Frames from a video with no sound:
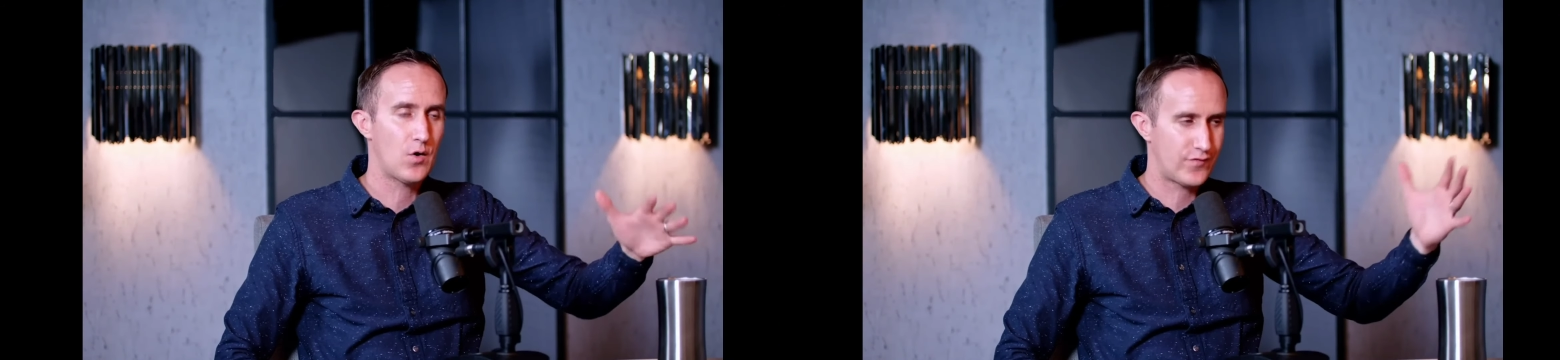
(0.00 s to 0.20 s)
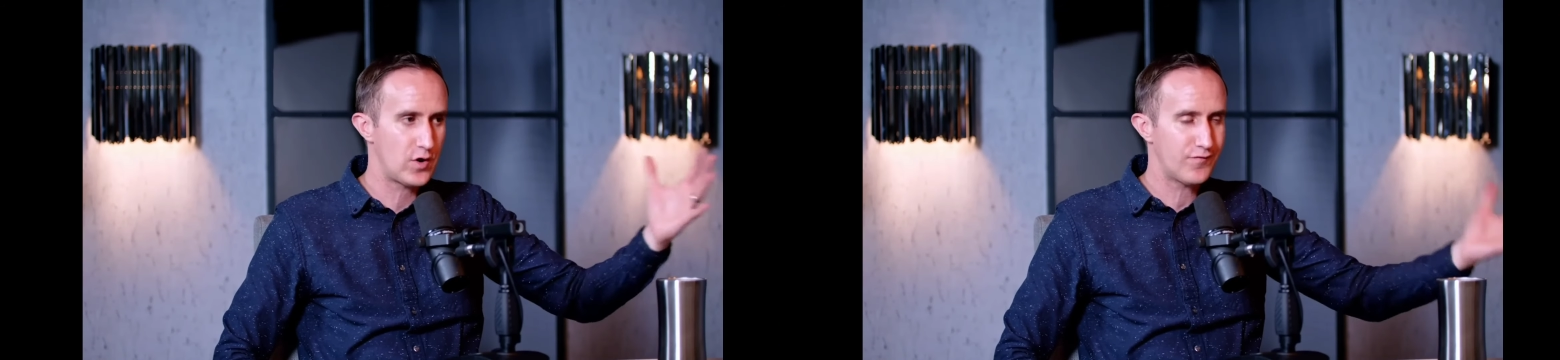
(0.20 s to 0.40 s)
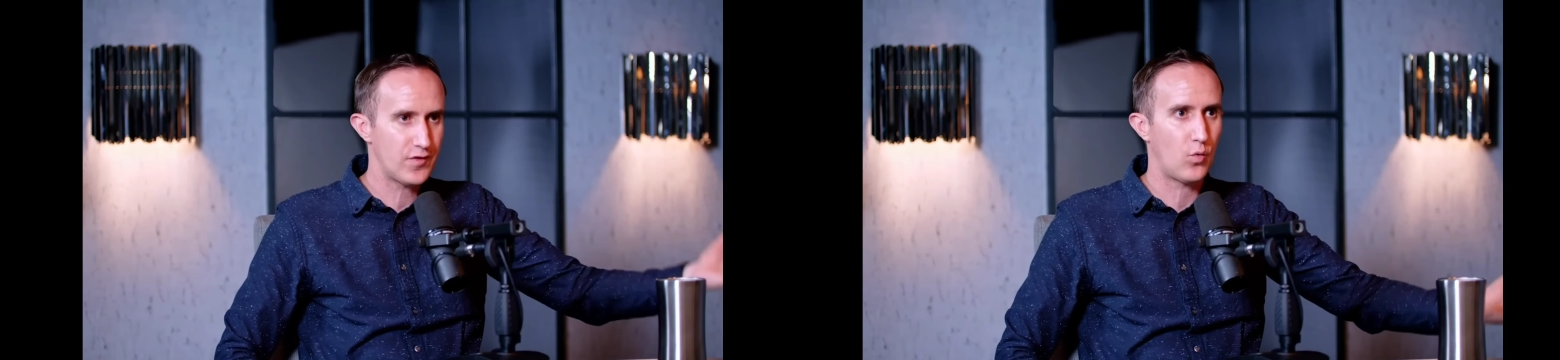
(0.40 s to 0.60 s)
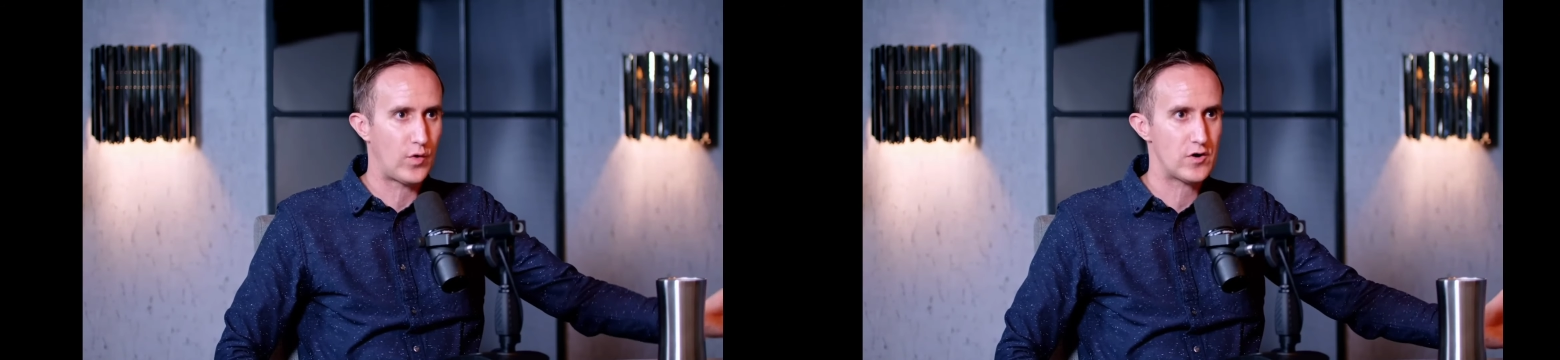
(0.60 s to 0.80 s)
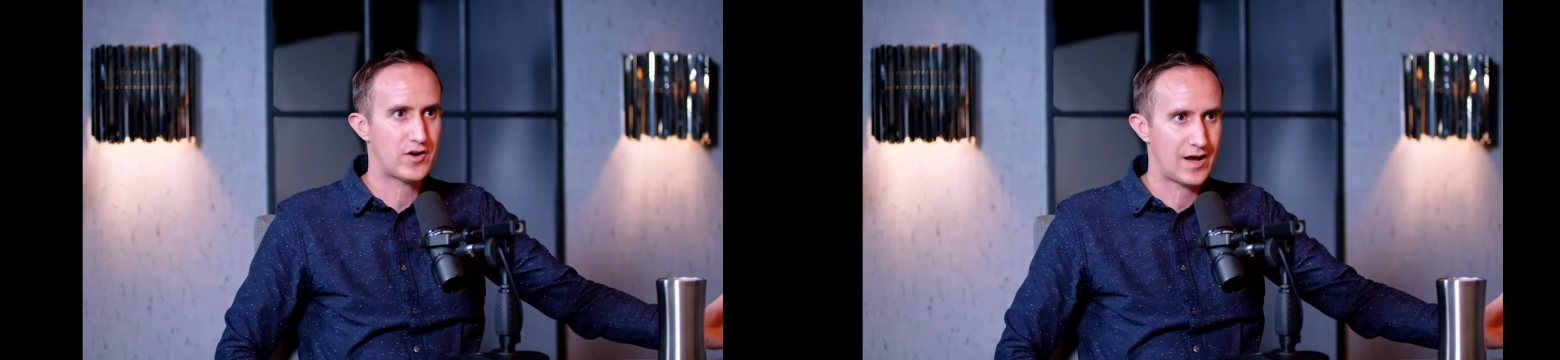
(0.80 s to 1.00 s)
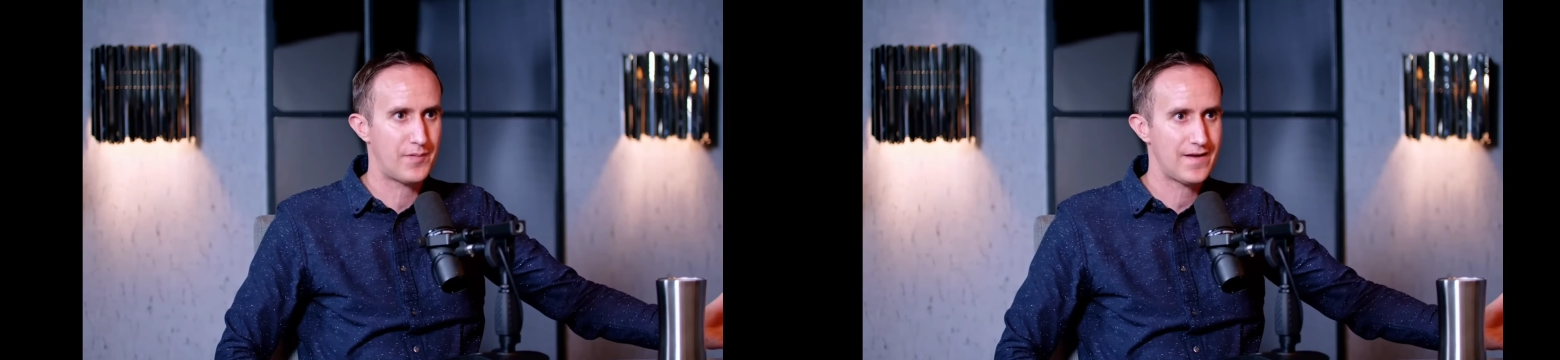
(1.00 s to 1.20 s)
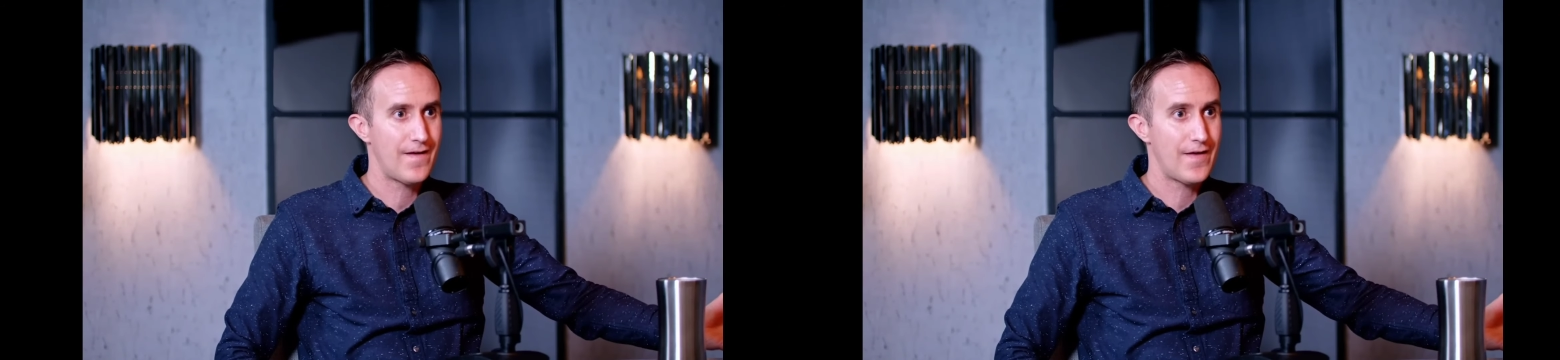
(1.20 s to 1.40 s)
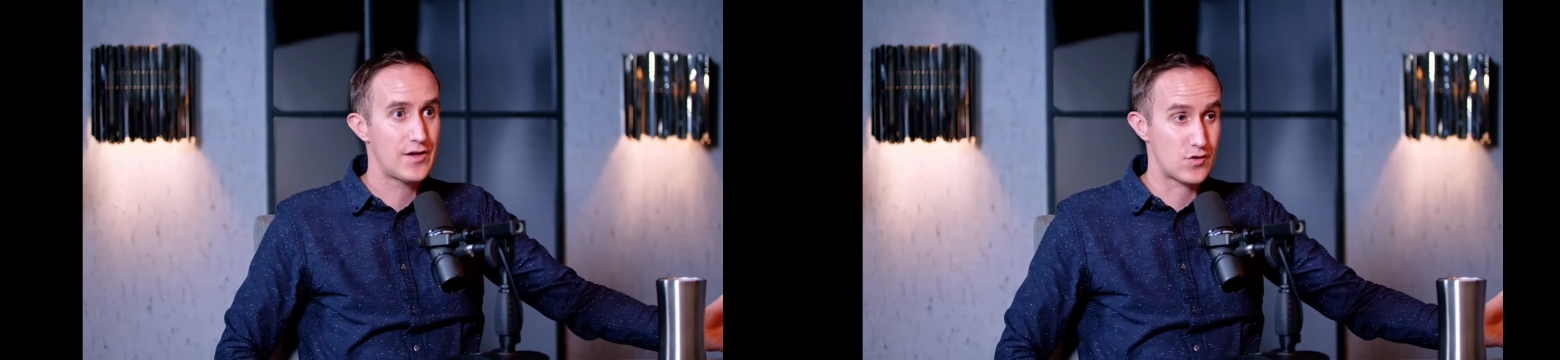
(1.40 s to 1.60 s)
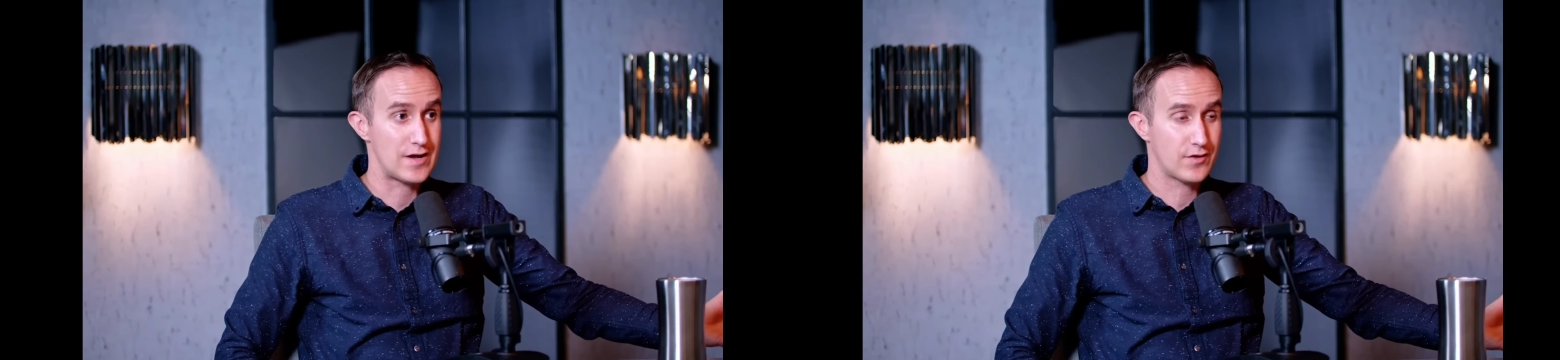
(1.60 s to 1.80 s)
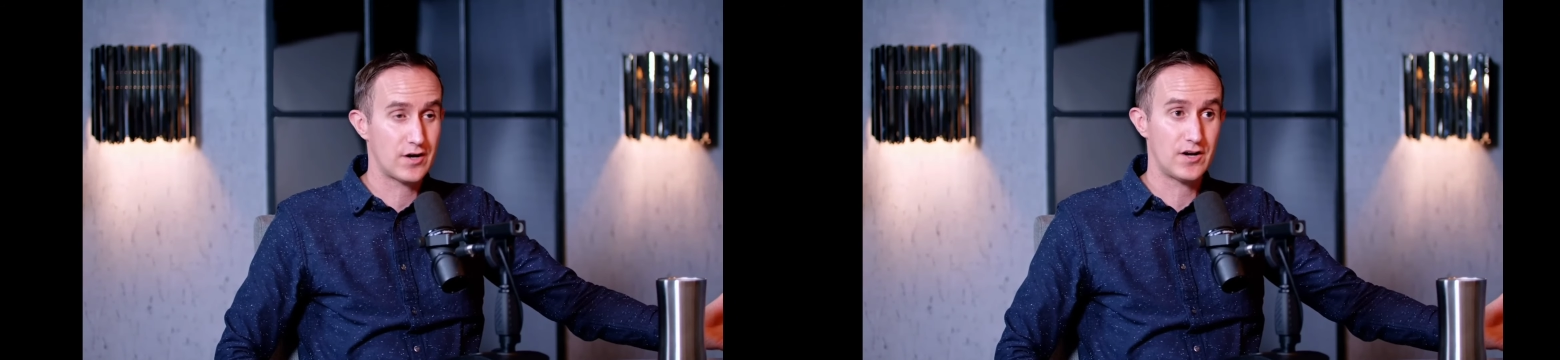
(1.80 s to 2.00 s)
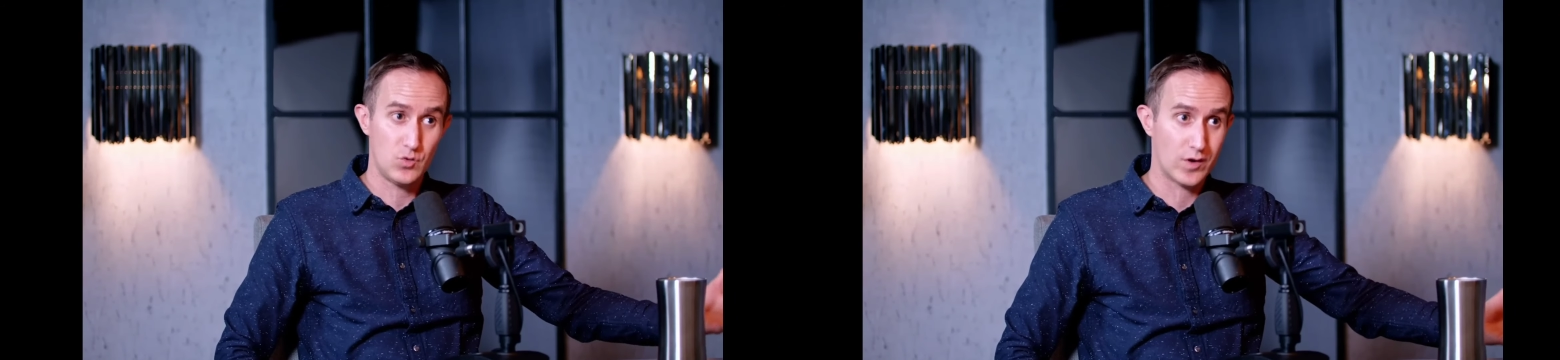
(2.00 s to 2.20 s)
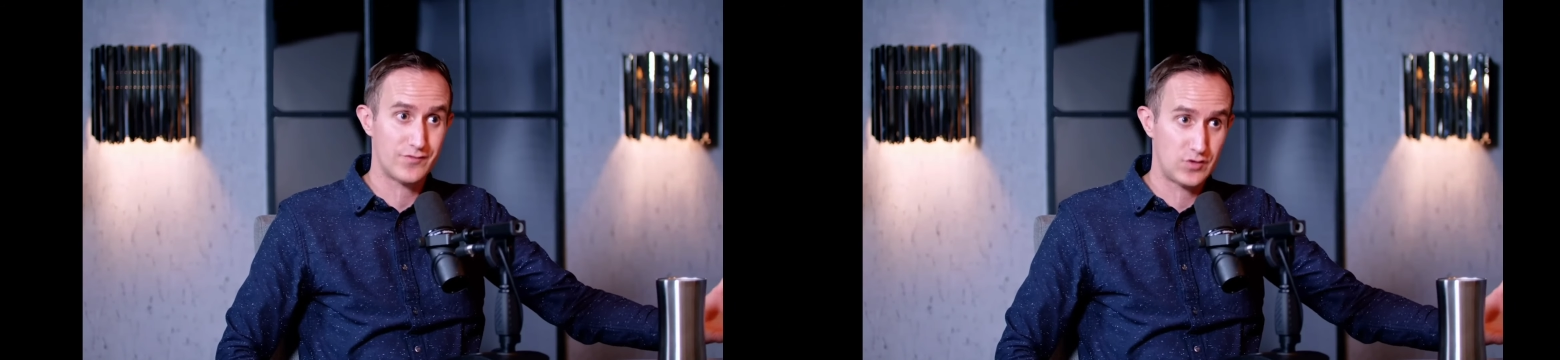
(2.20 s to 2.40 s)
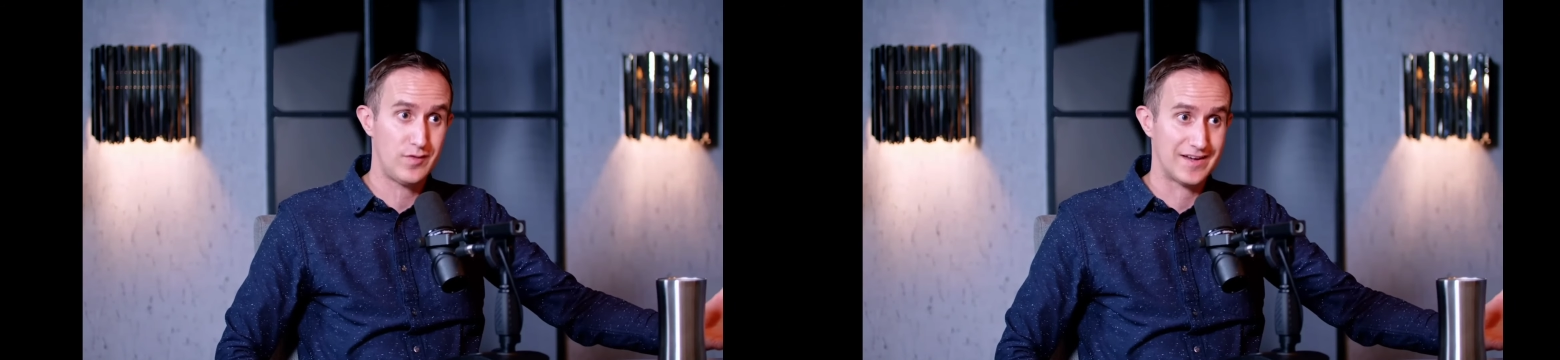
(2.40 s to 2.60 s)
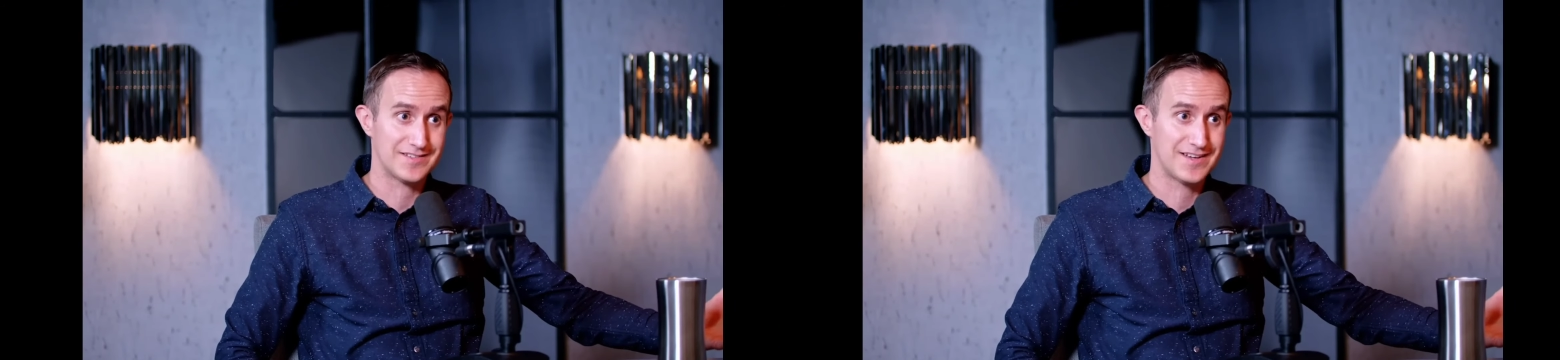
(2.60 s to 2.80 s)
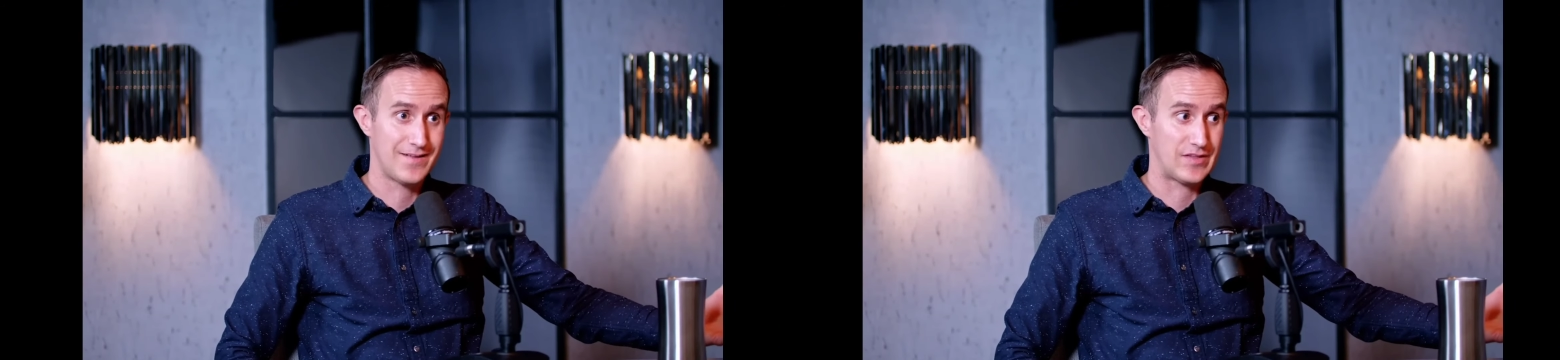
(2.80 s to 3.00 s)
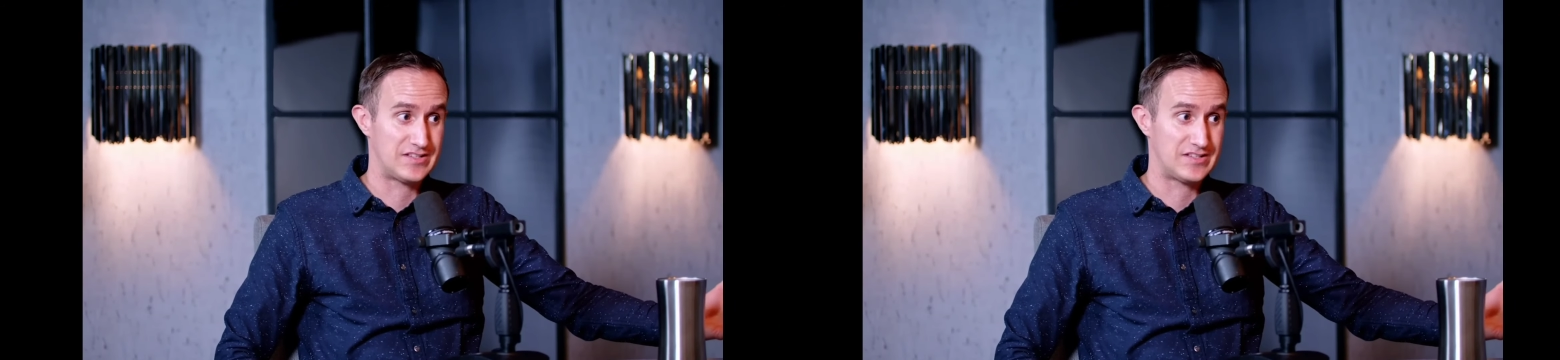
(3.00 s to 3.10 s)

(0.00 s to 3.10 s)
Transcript: Or if you go for the weird company, you're either going to do one of two things.